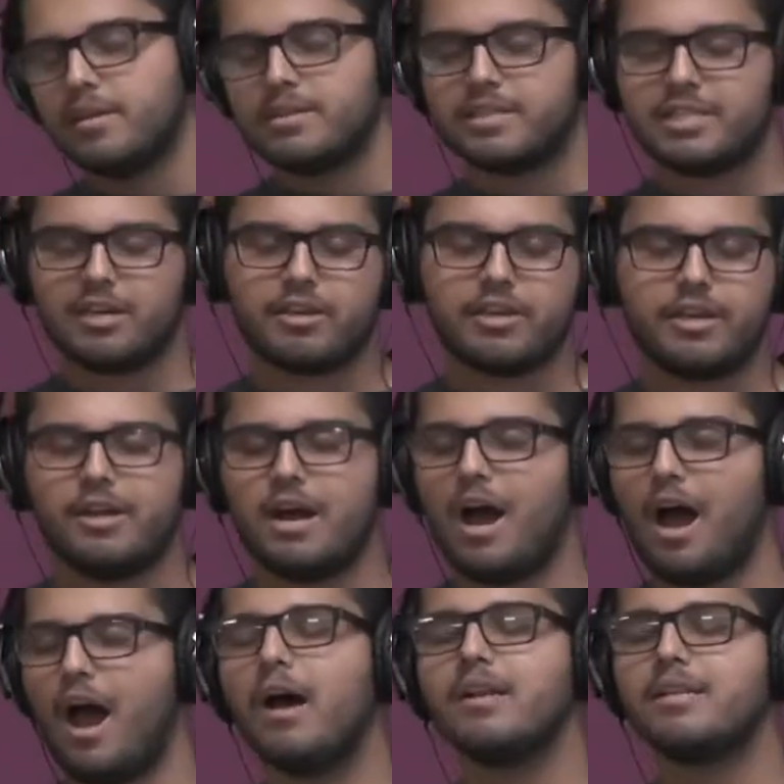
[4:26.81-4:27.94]
stuck in
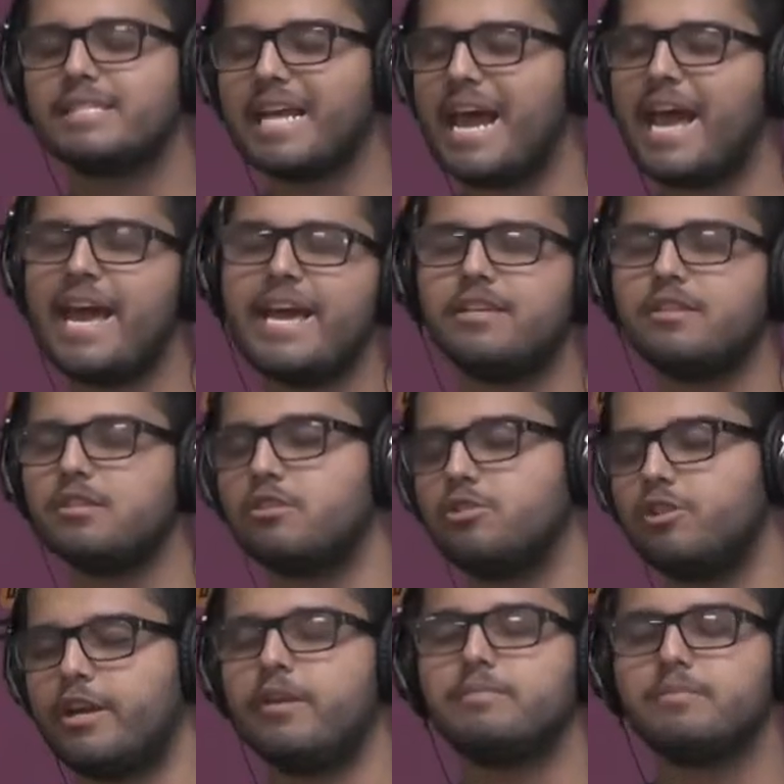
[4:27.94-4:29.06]
her
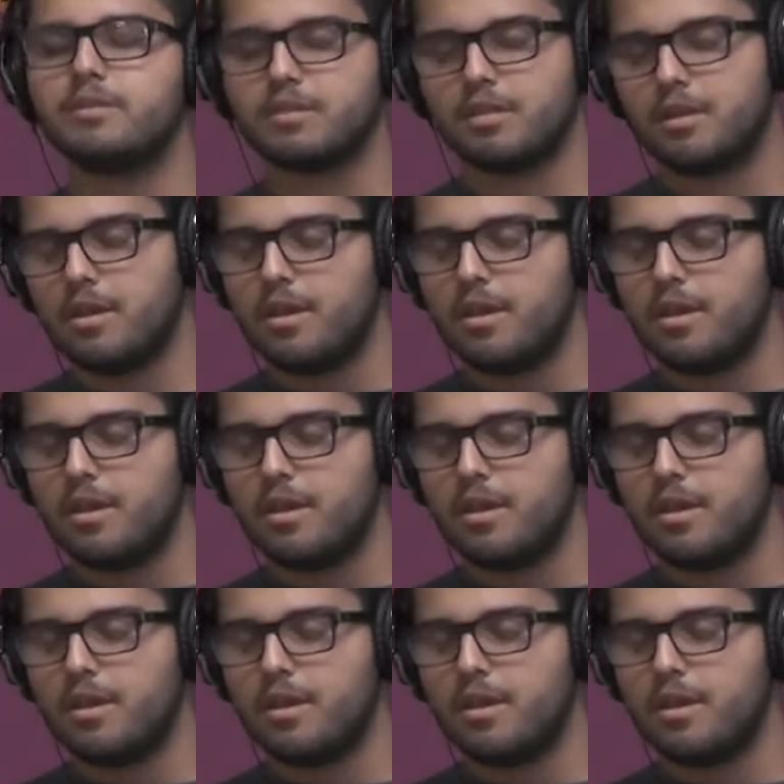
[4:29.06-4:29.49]
daydreams.